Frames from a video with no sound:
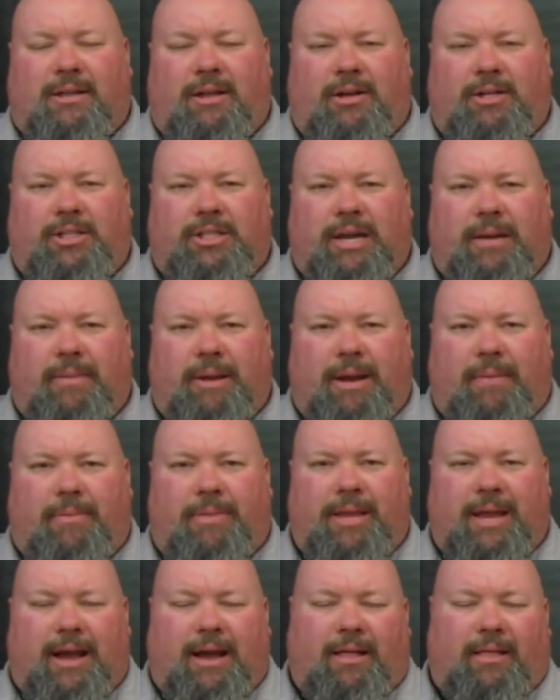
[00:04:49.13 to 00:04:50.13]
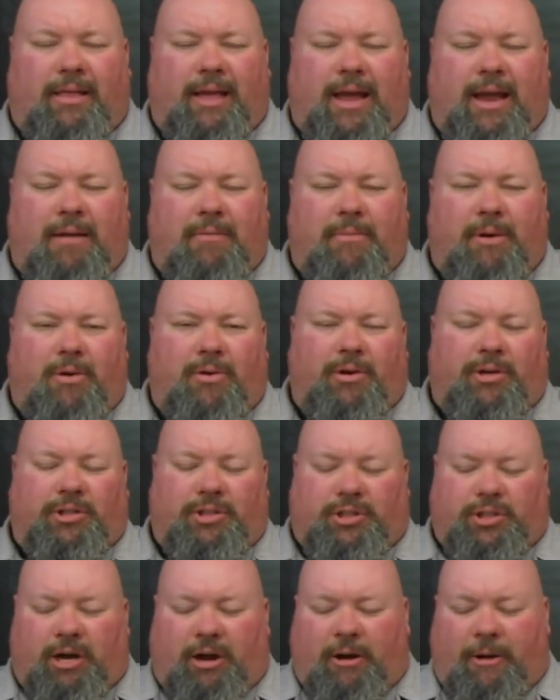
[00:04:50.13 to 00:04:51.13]
launch coming up at the L.A. Motor
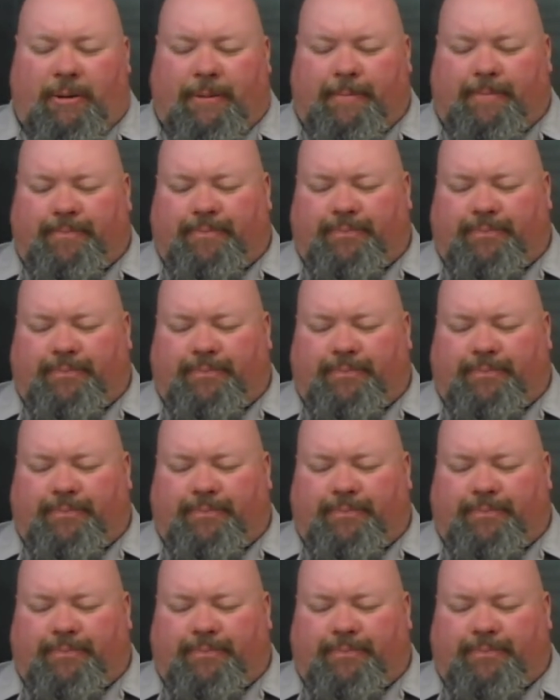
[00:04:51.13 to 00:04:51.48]
Show.